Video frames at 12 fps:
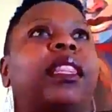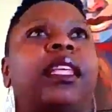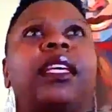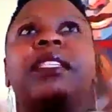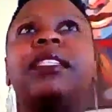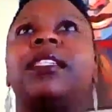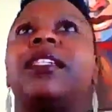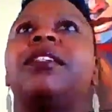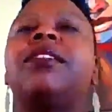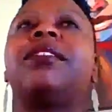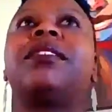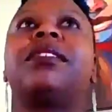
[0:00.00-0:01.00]
this
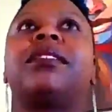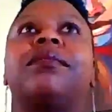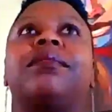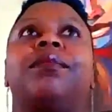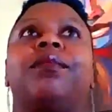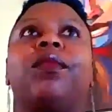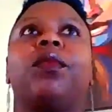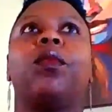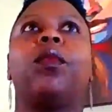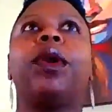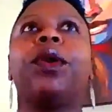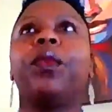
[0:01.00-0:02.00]
is
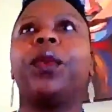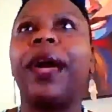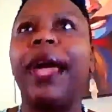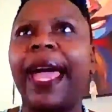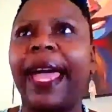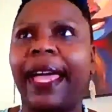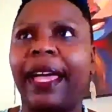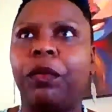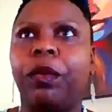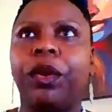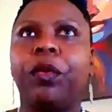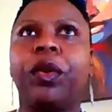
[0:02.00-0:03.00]
where we're
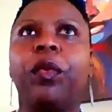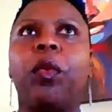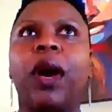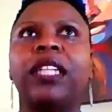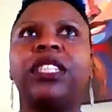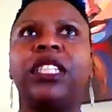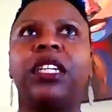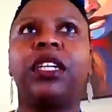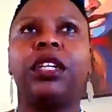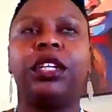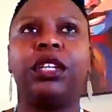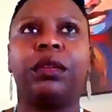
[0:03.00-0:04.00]
at, where we're
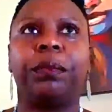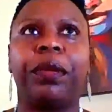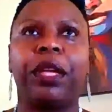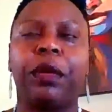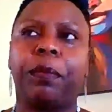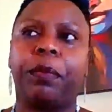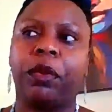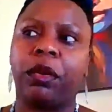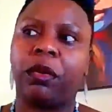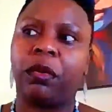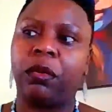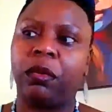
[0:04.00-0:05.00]
watching
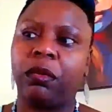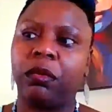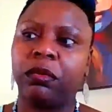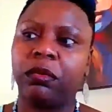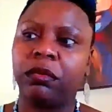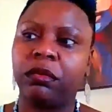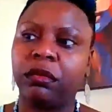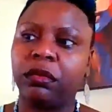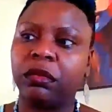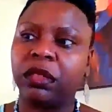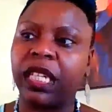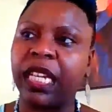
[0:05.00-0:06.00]
people
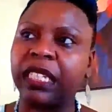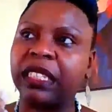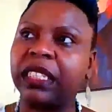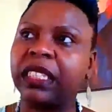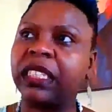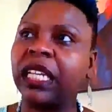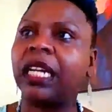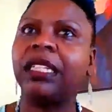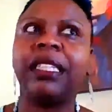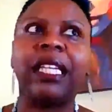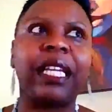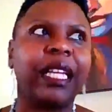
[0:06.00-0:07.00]
get sucked